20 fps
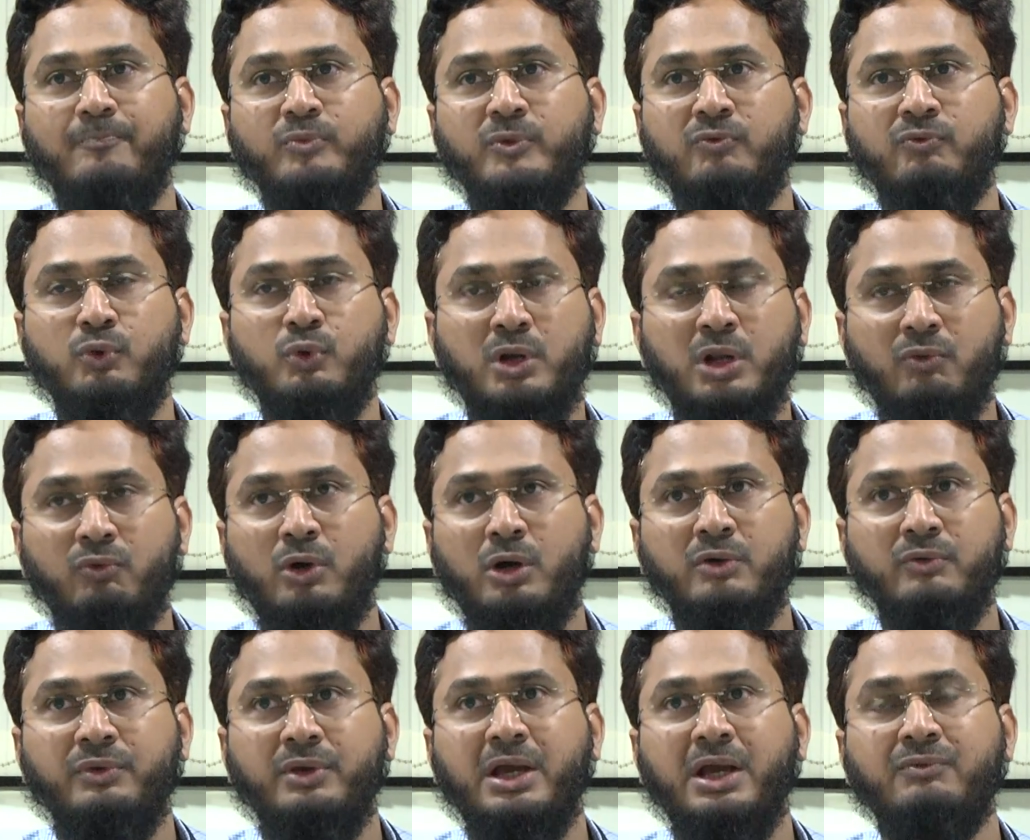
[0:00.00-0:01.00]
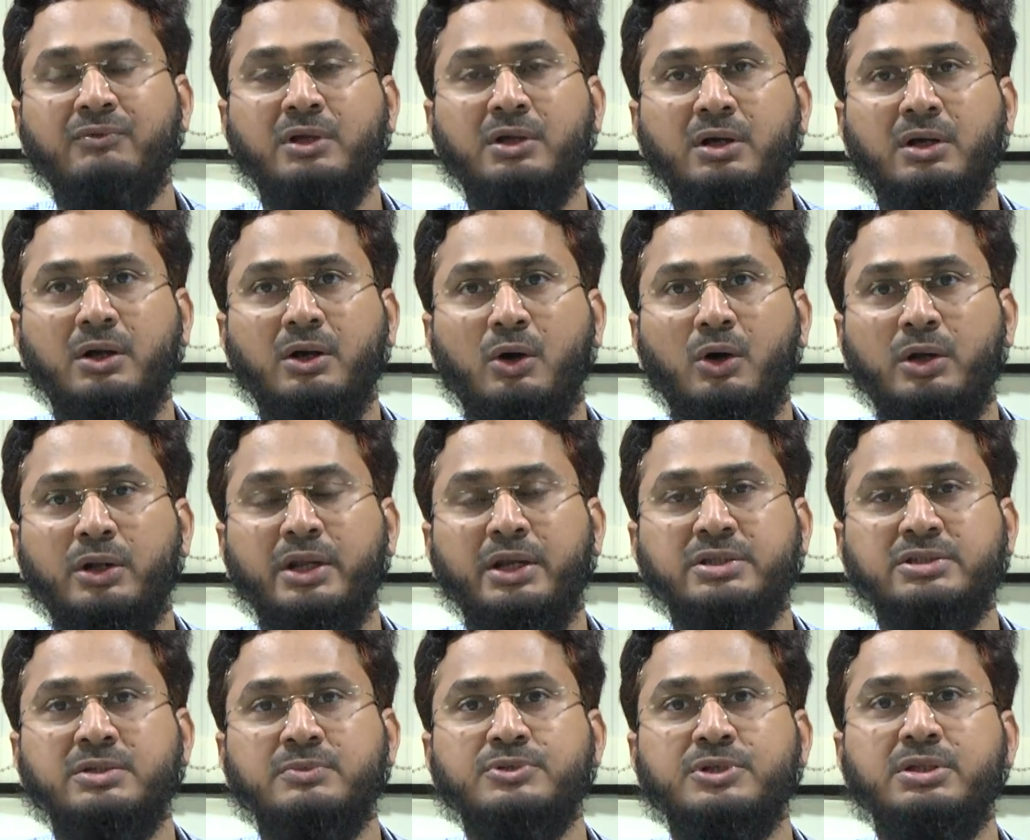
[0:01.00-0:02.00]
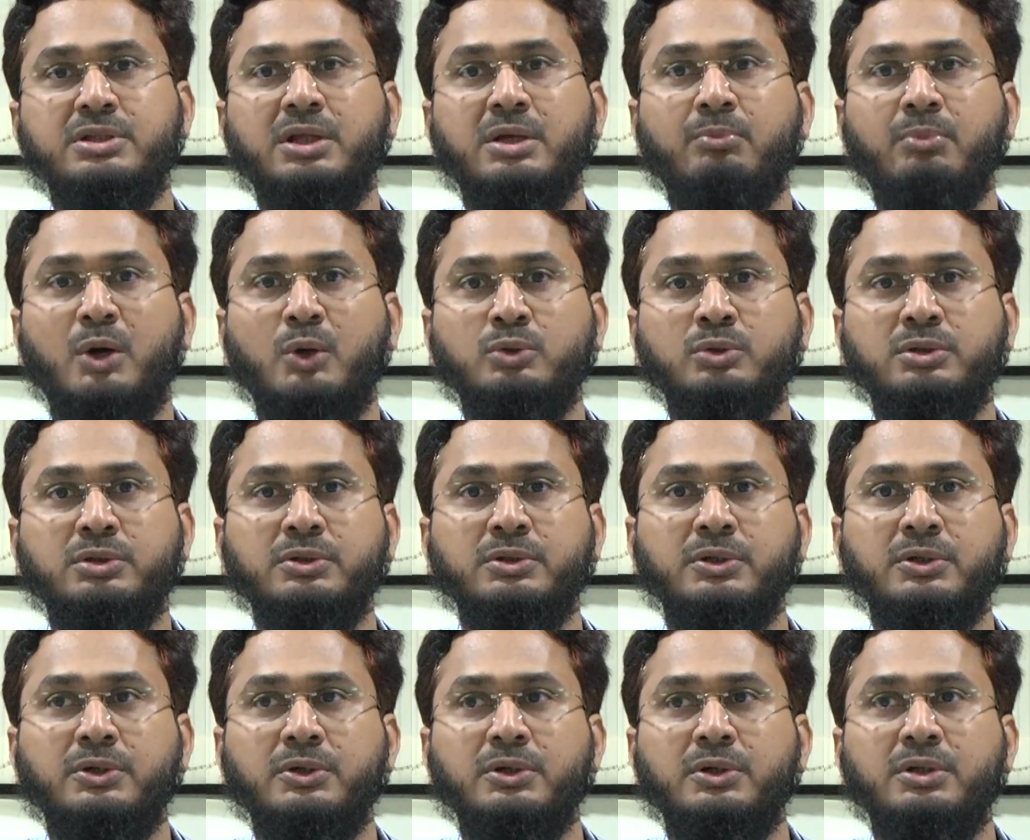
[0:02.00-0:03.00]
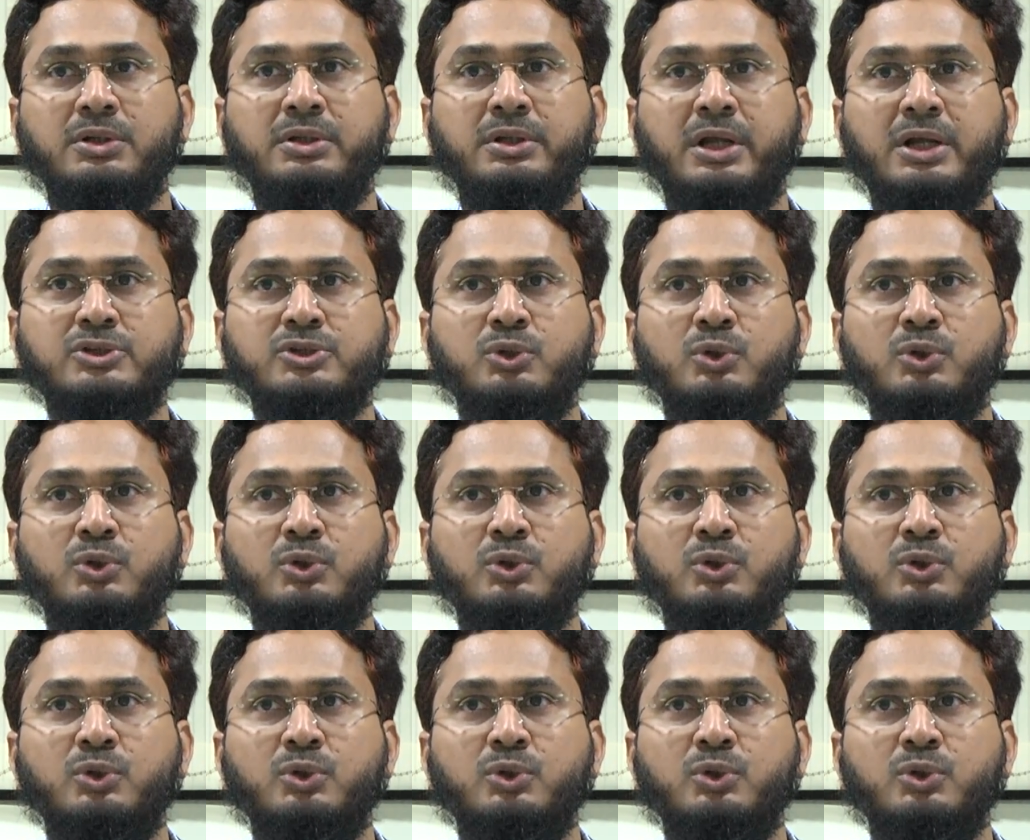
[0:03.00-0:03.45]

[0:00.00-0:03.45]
The flora, what we have, the organisms in the mouth, they